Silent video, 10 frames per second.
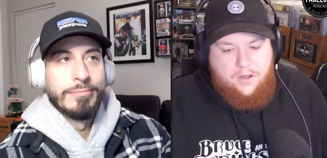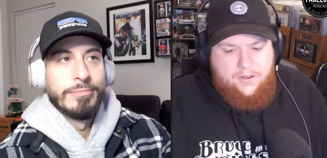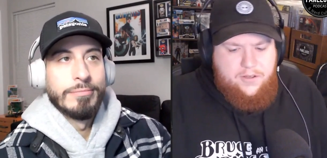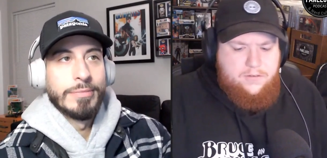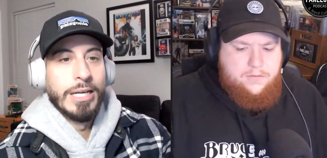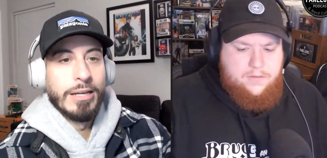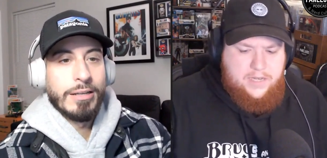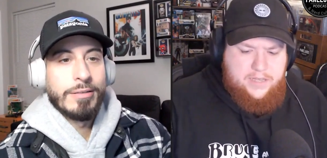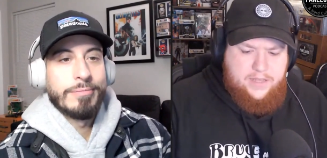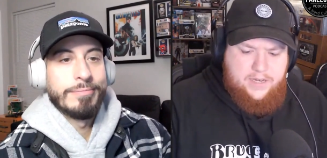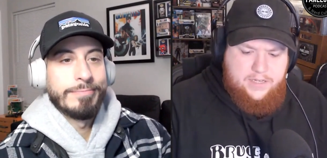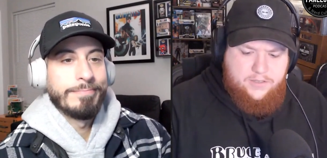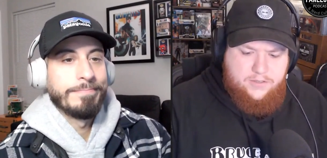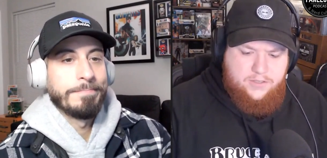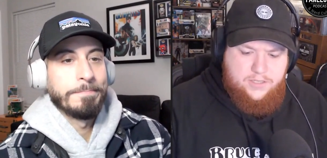Speaker 1: Although yeah. I think I
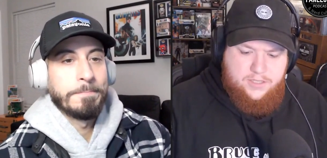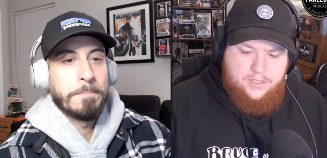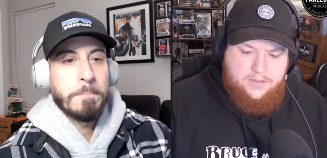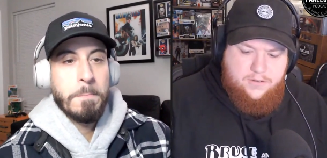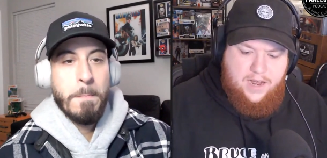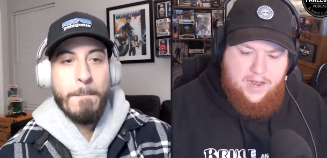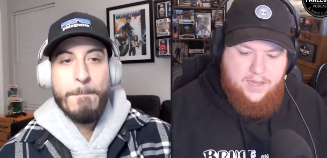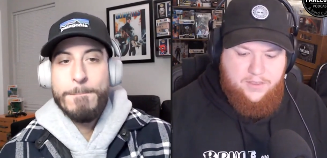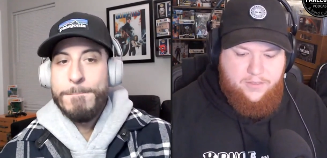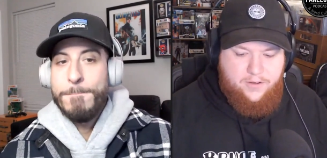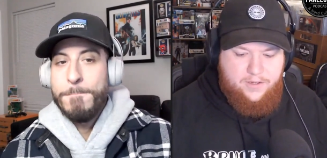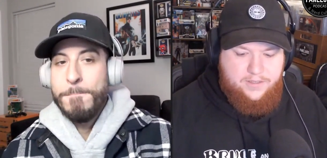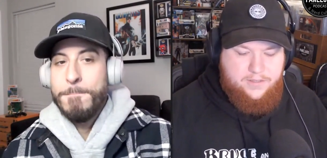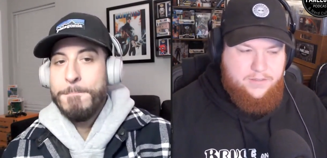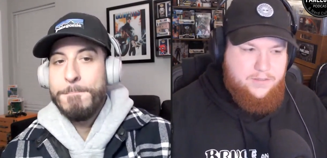told you this too. I
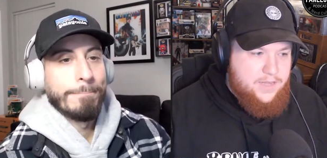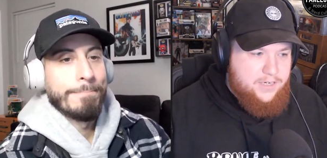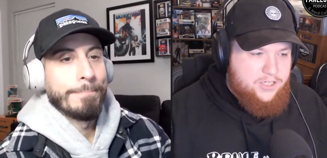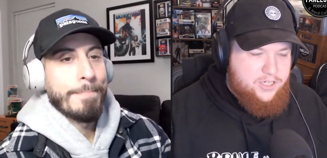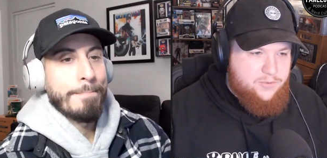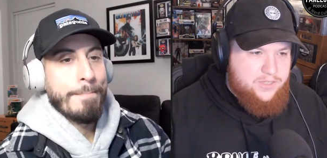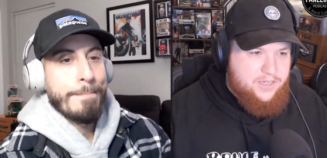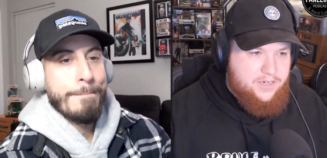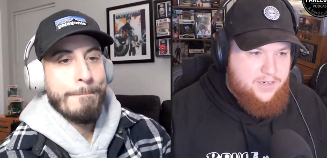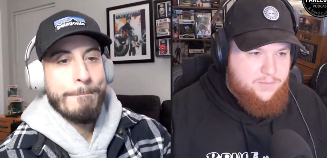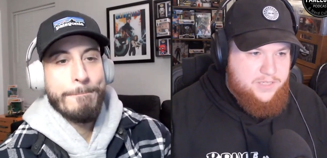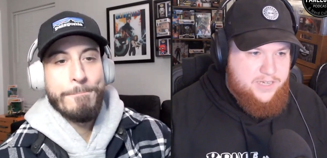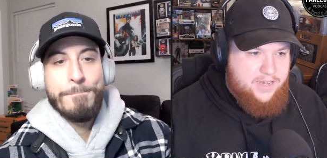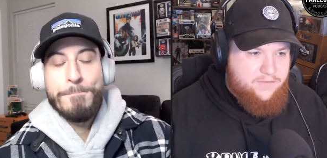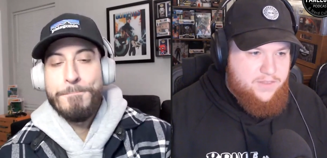thought that she was gonna come
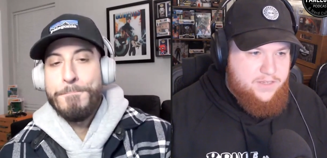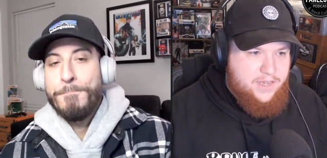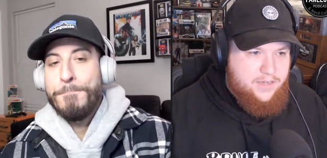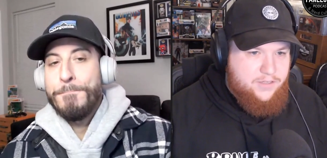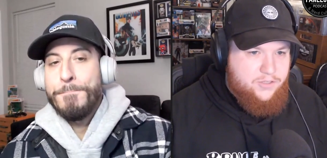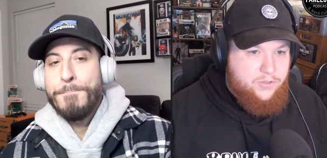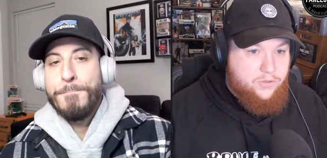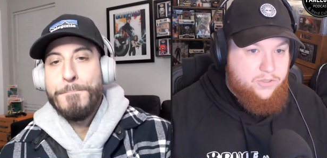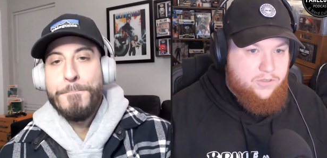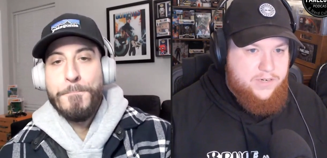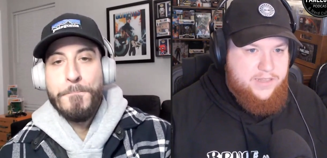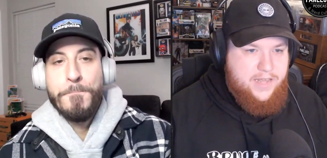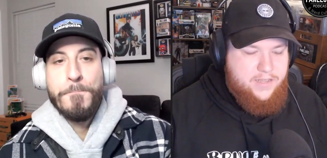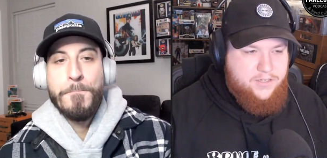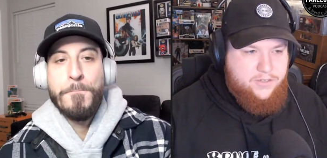save the day sooner in that